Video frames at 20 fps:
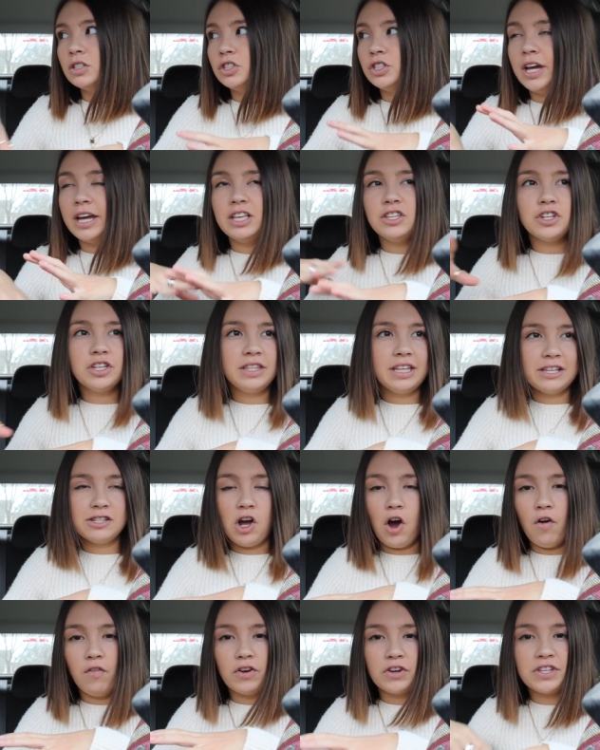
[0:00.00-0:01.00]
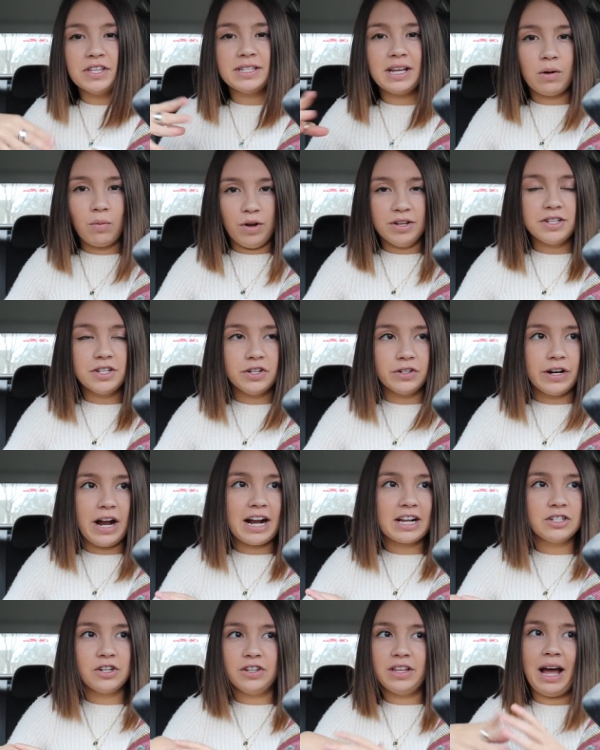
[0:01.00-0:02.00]
changing things over since I was a
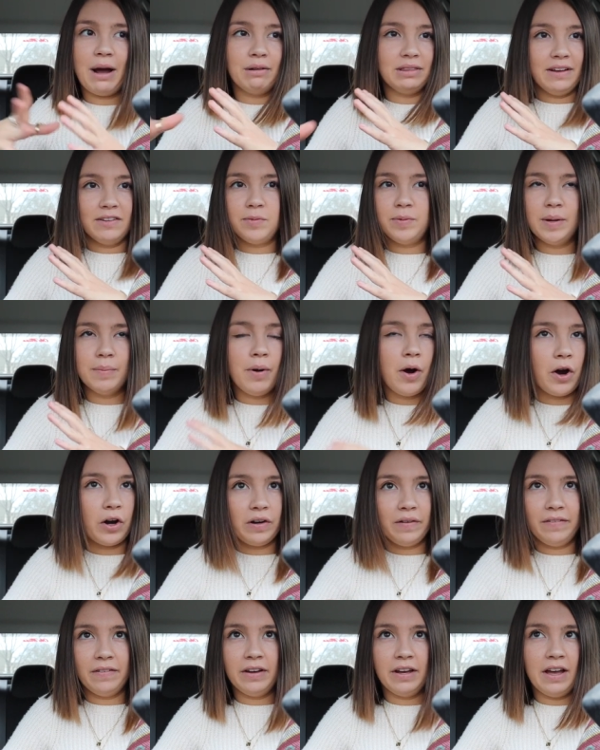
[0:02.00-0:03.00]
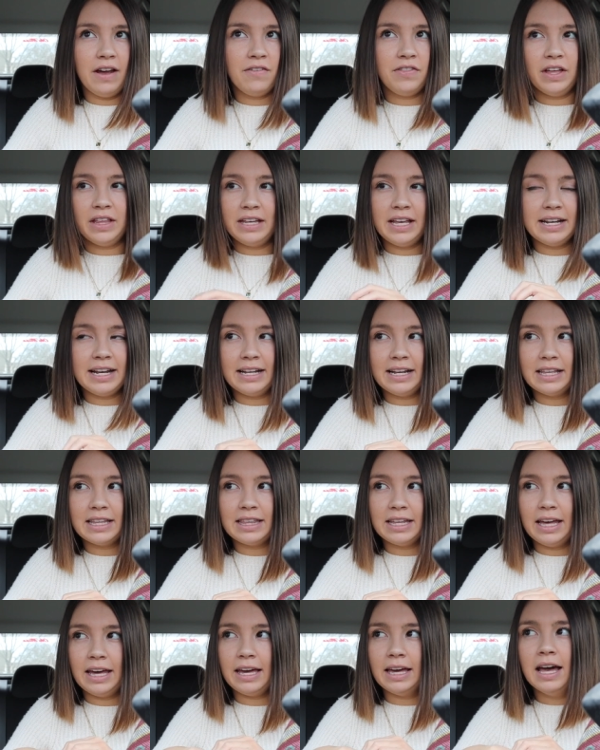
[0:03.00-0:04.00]
director that I would love to be a part of it if they need
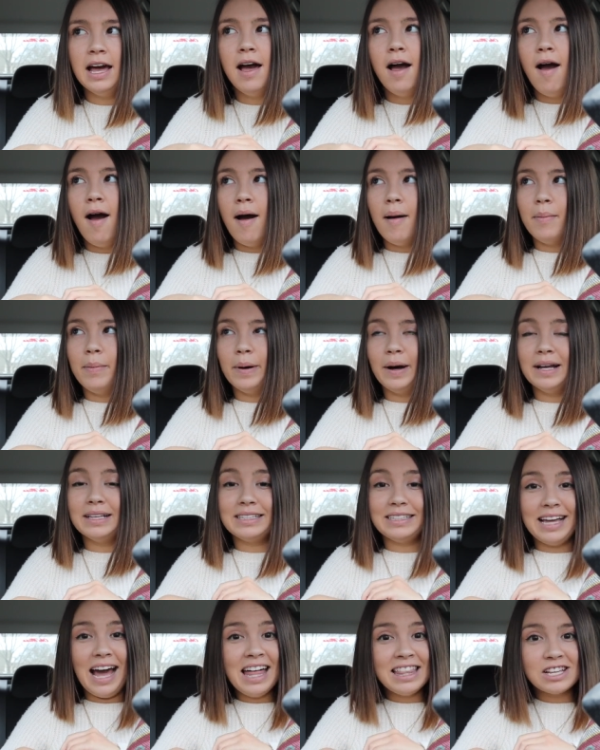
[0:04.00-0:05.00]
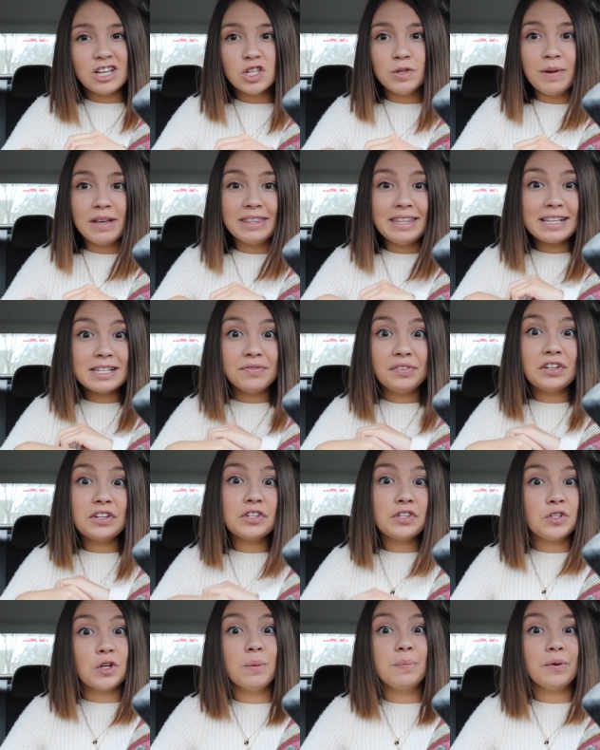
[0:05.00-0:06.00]
anything. But yeah, that just made things feel
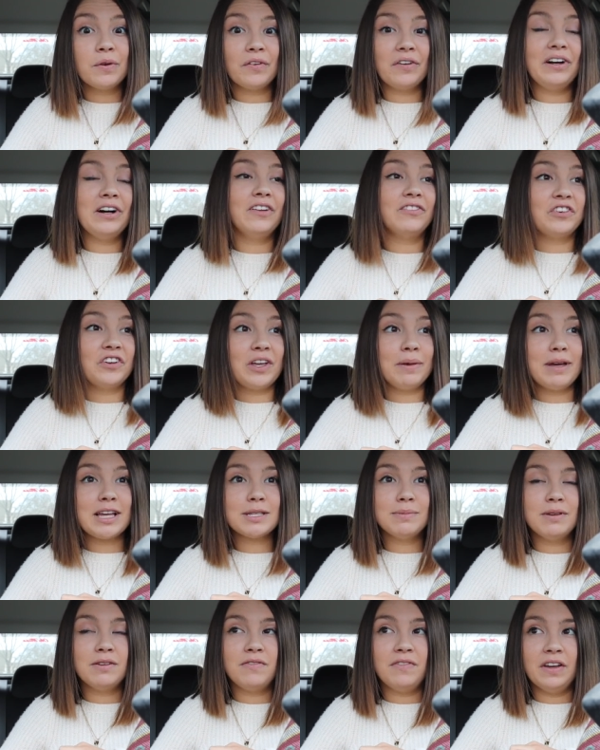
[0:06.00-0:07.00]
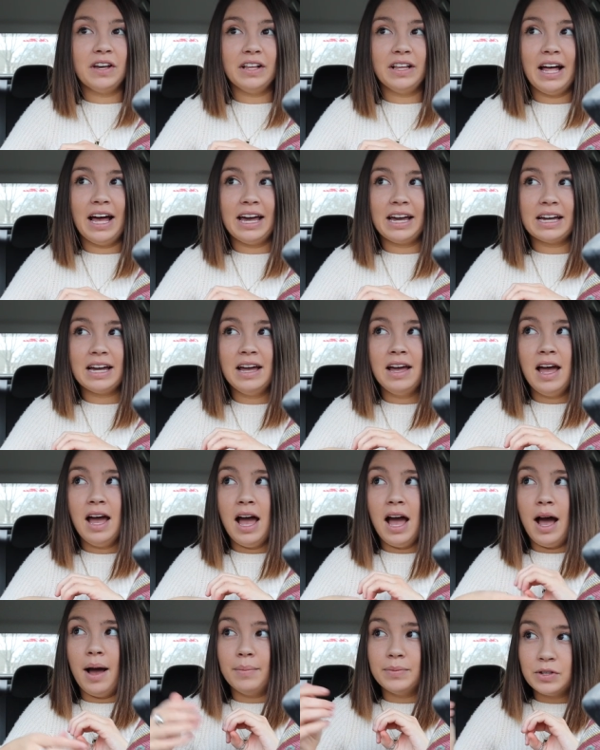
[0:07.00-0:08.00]
super real and really makes me feel like
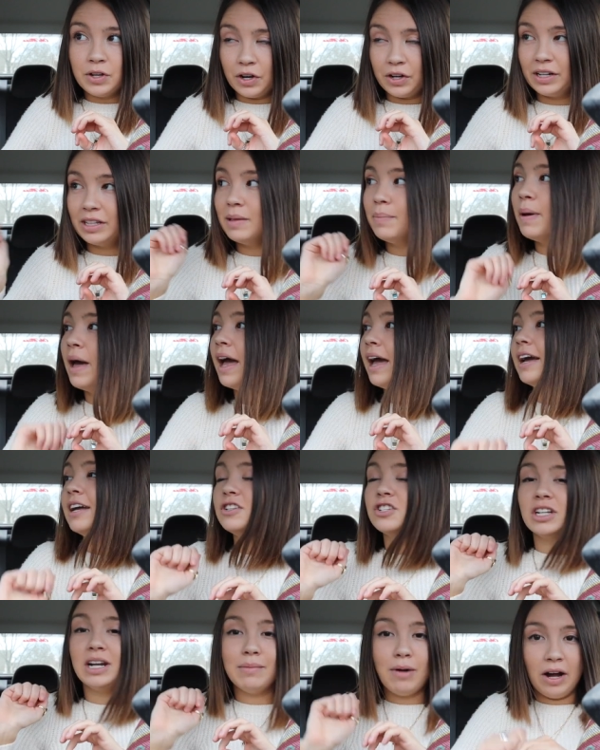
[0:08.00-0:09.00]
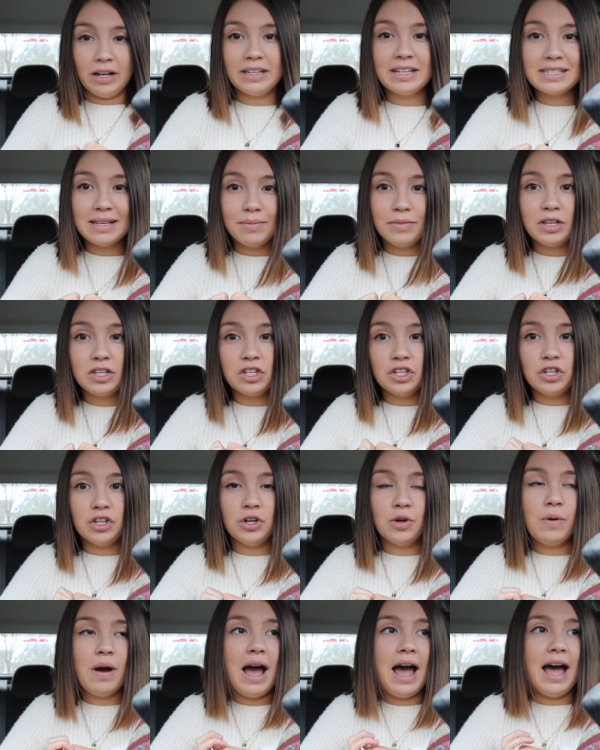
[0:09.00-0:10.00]
I'm turning the page and I'm on to something
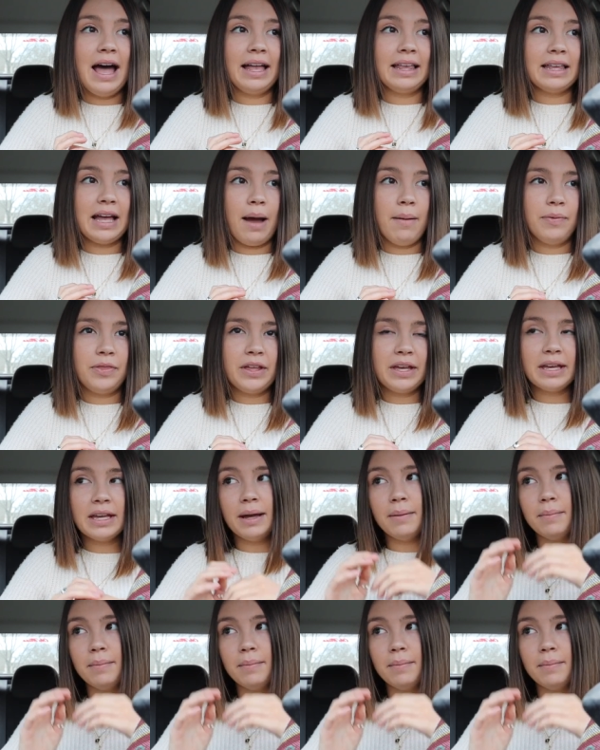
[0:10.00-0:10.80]
new and I think